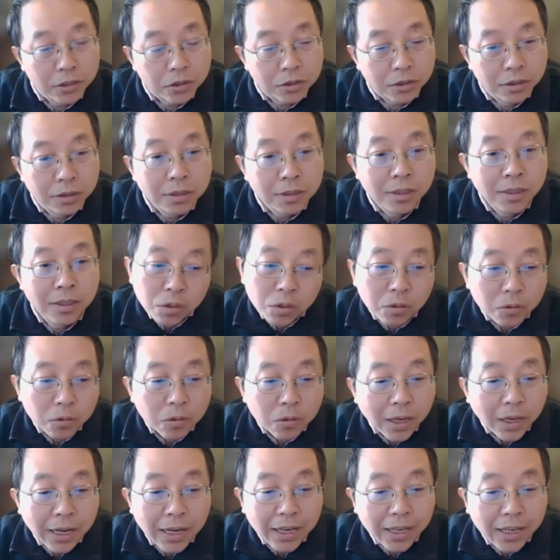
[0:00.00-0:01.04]
in Asia.
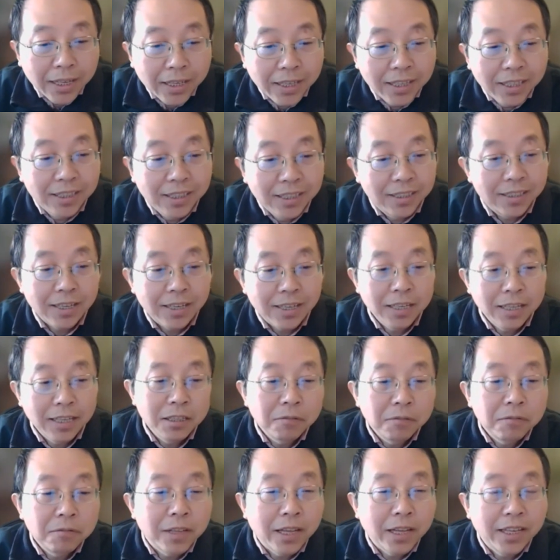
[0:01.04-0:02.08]
So I
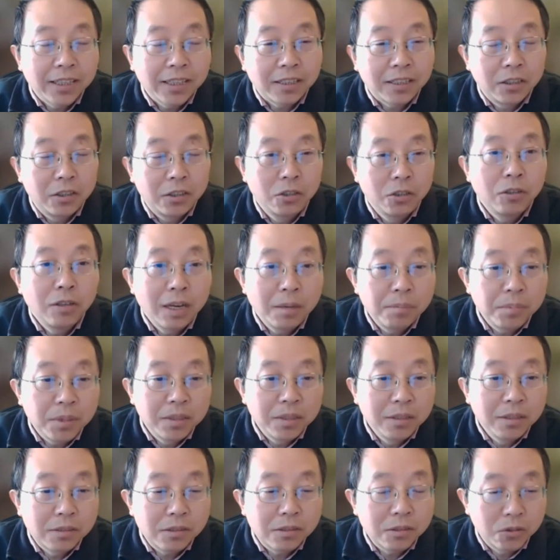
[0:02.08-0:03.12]
kind of like grew
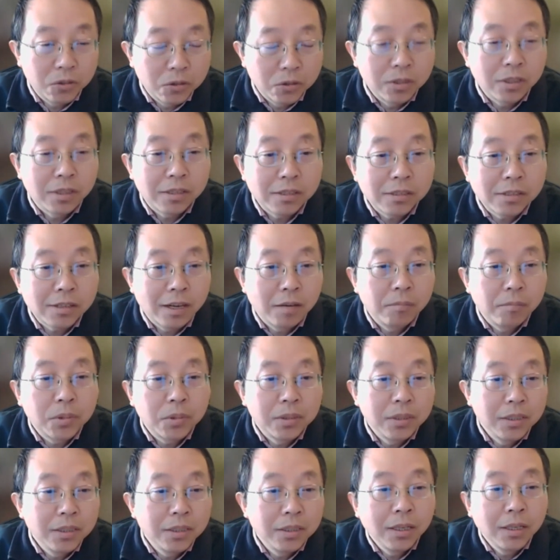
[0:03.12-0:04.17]
this
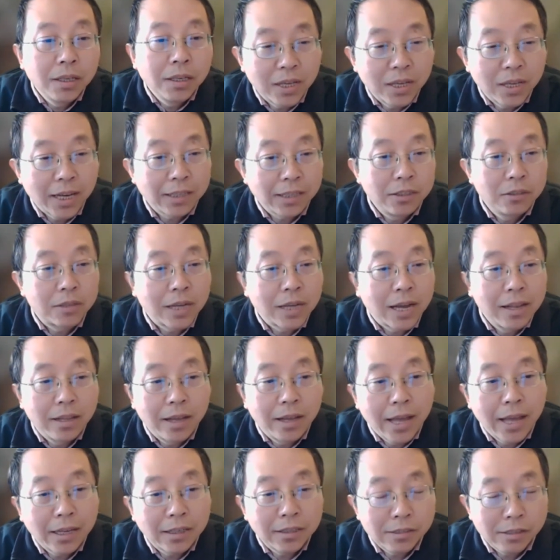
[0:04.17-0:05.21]
company through technical
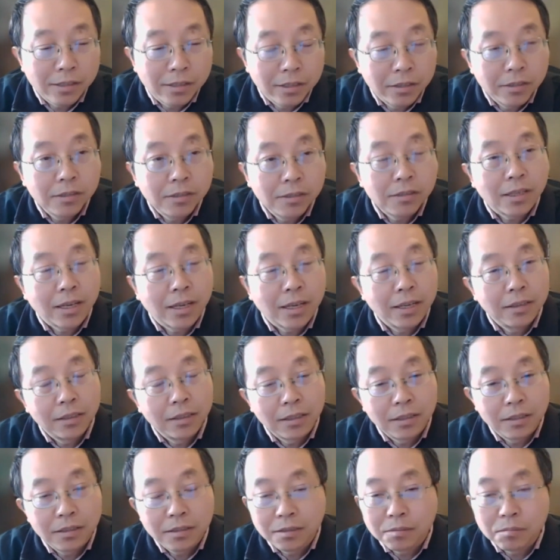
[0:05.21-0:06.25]
excellence
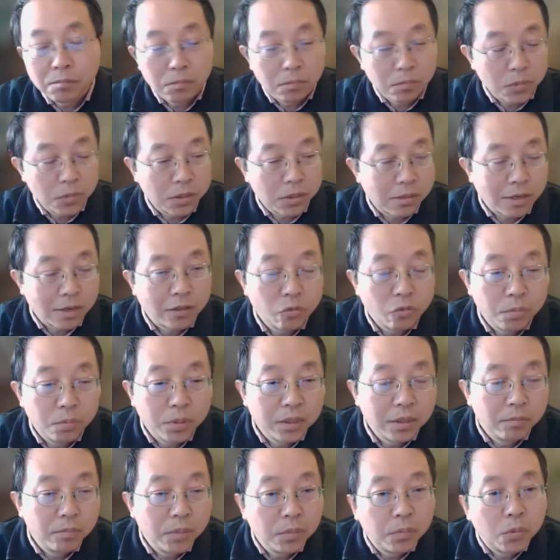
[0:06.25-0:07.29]
and then start to
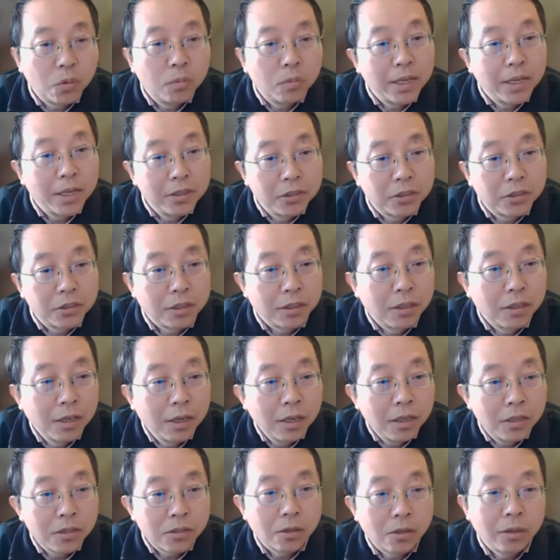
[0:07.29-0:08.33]
be a people manager.
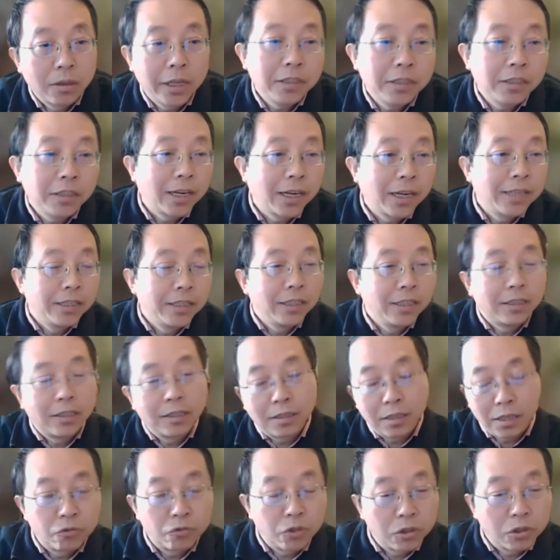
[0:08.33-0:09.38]
So later on, I
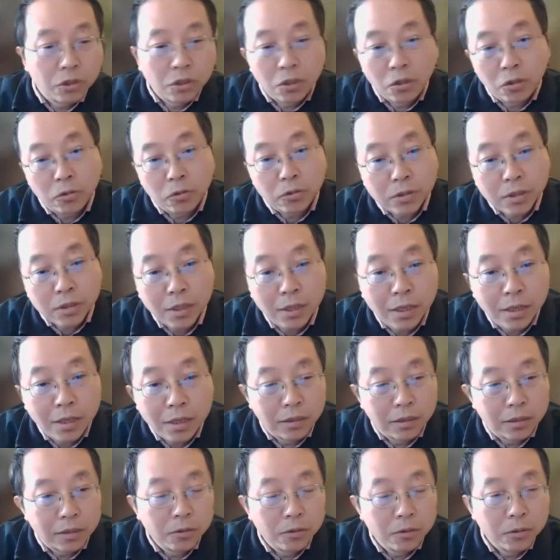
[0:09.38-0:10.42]
did different roles,
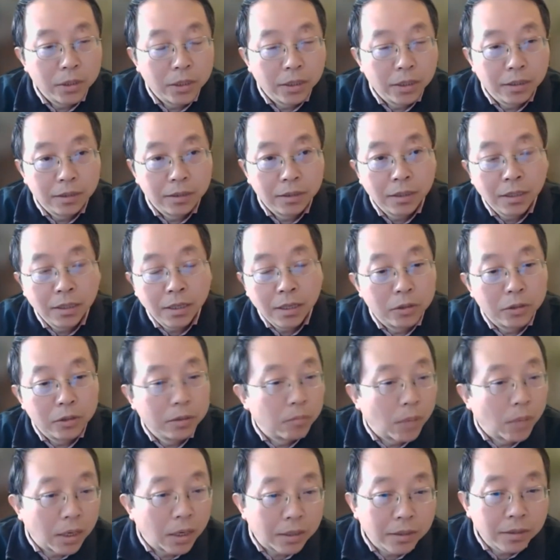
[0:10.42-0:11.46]
including
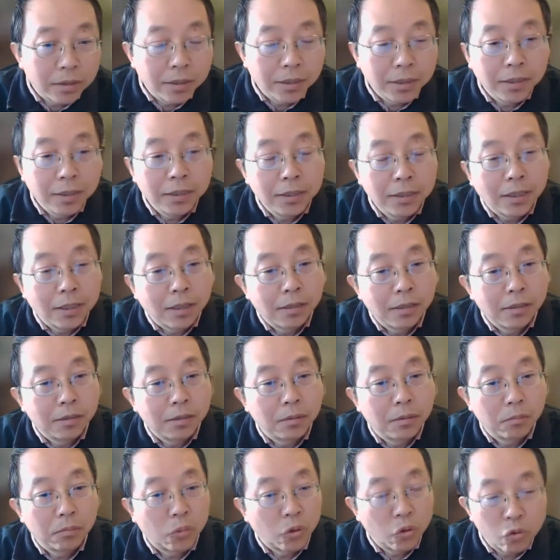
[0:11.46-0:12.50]
marketing
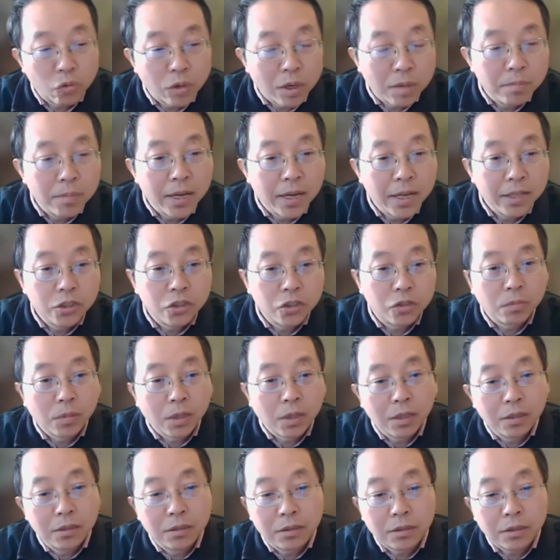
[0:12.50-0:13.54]
and program
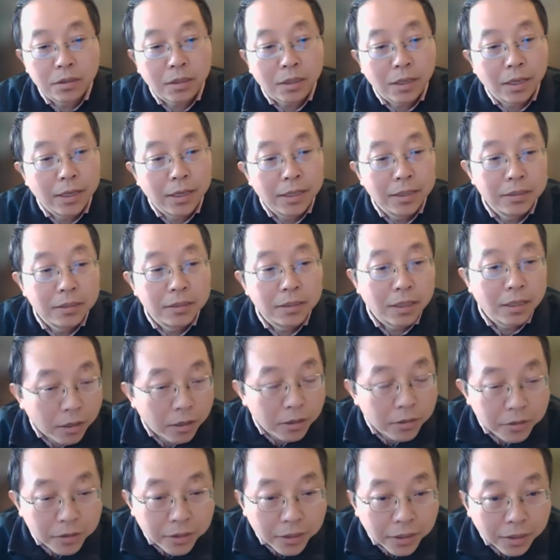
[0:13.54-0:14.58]
management and
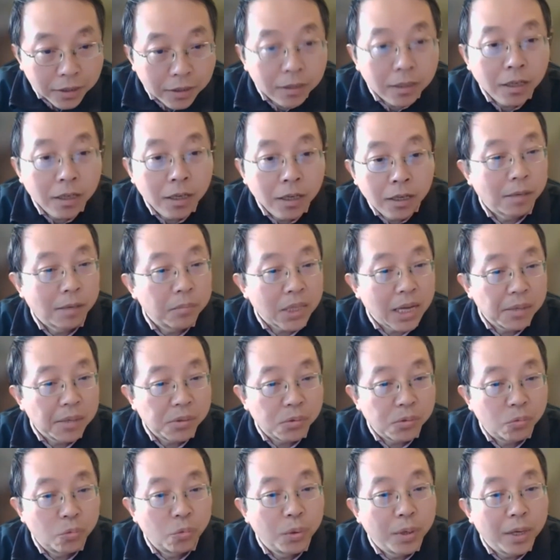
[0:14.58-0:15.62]
R&D,
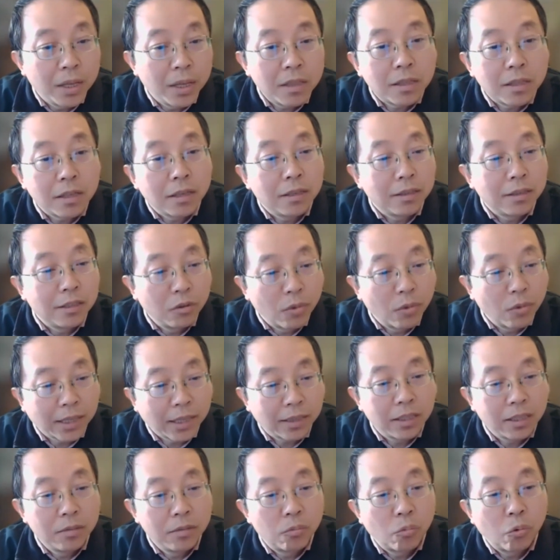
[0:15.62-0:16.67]
sometimes with
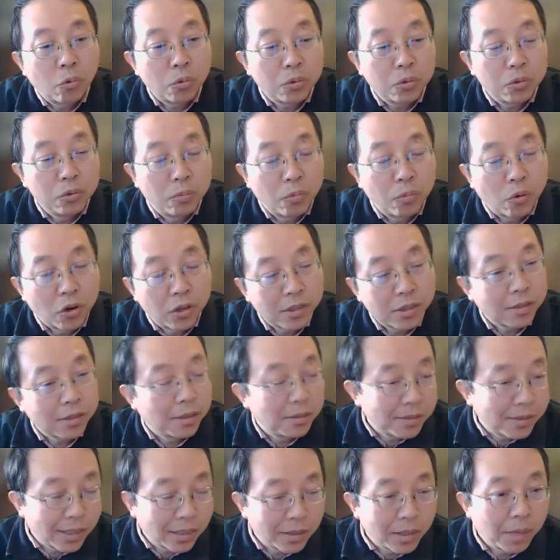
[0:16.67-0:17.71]
direct reports
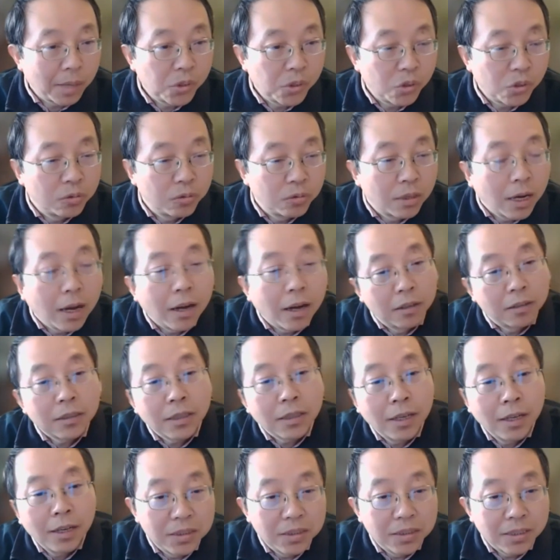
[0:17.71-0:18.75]
and sometimes do
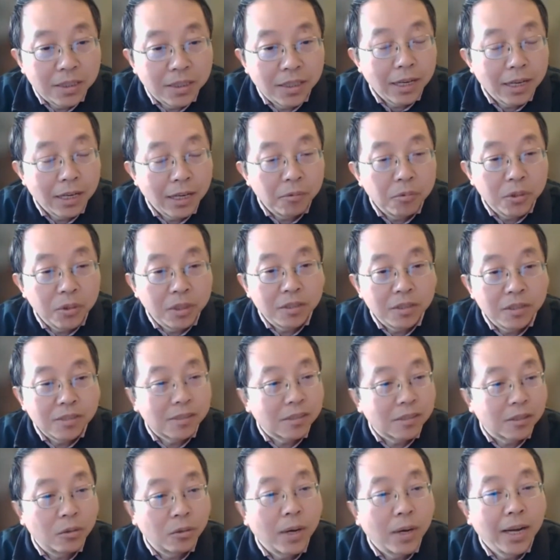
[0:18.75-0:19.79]
not. But that
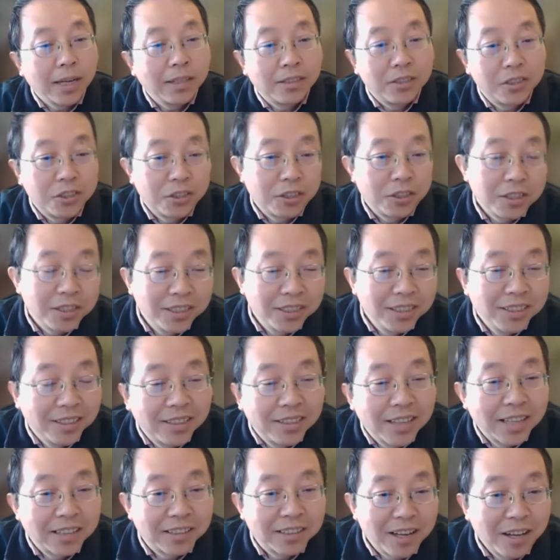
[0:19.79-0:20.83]
was quite a journey
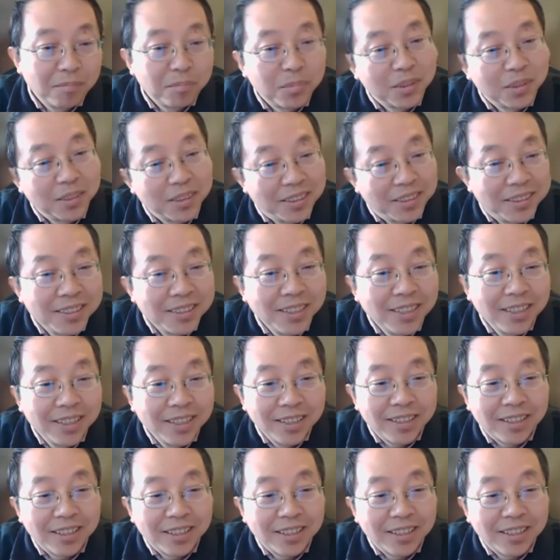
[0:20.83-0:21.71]
in that company.